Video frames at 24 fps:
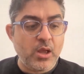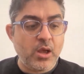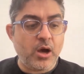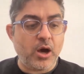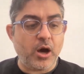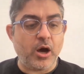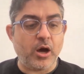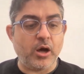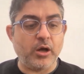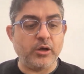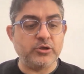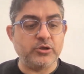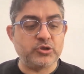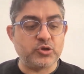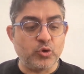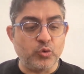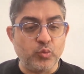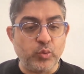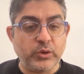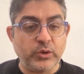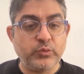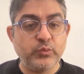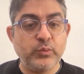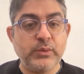Uh, so
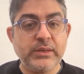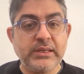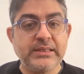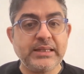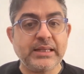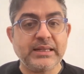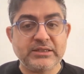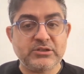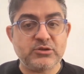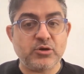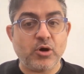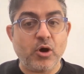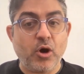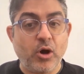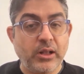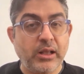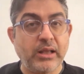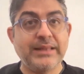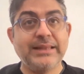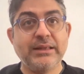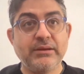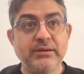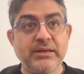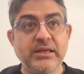what we did, so uh,
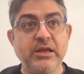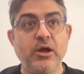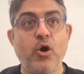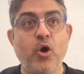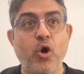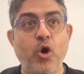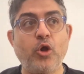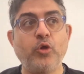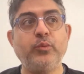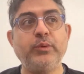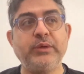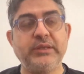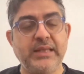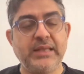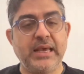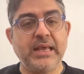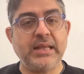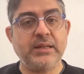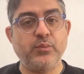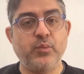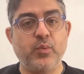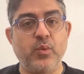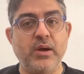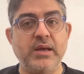literally all we
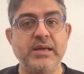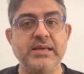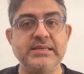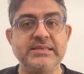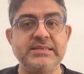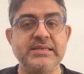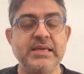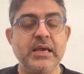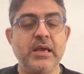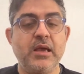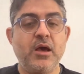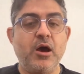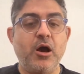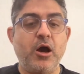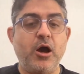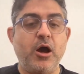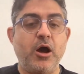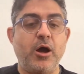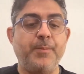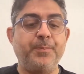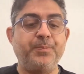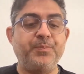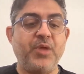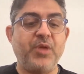did was
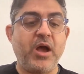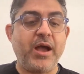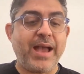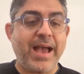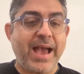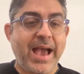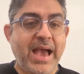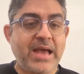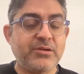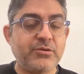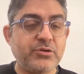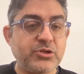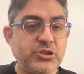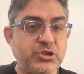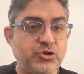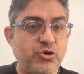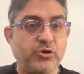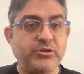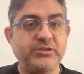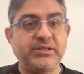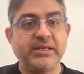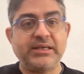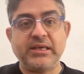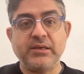um, I had her
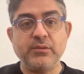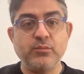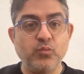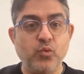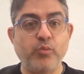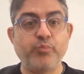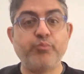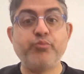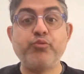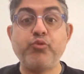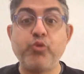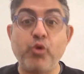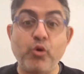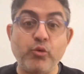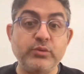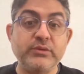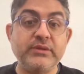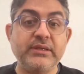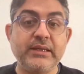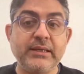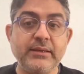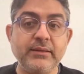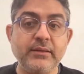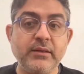start taking more
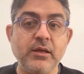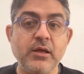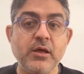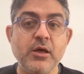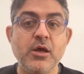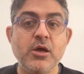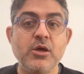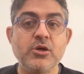protein.